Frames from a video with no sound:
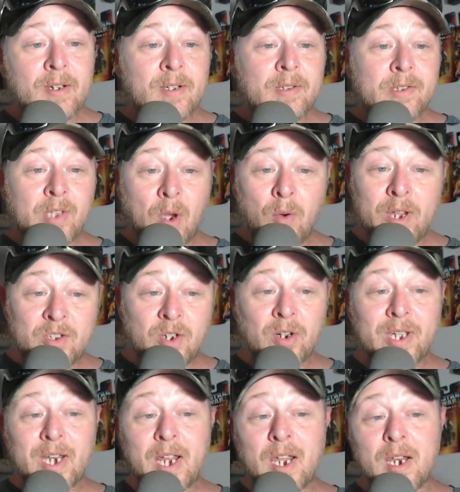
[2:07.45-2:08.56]
So he took
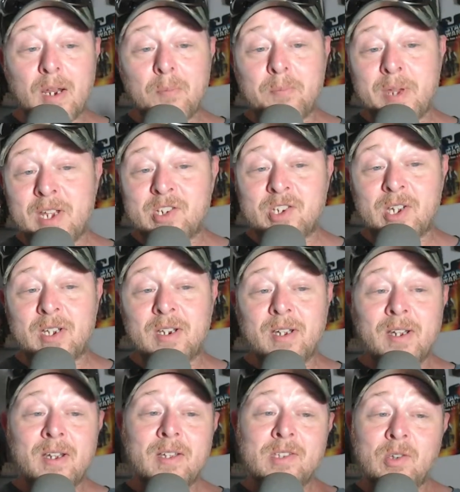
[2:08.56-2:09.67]
it in and pitched it.
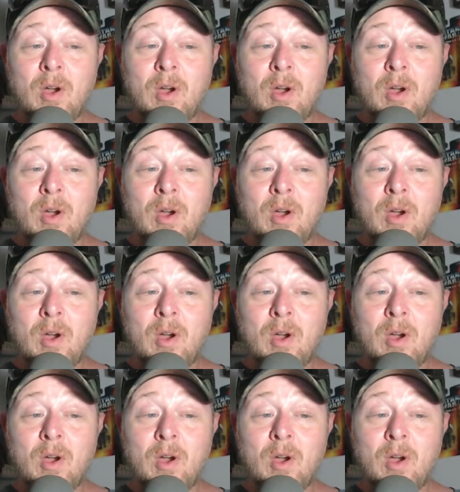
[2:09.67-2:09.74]
So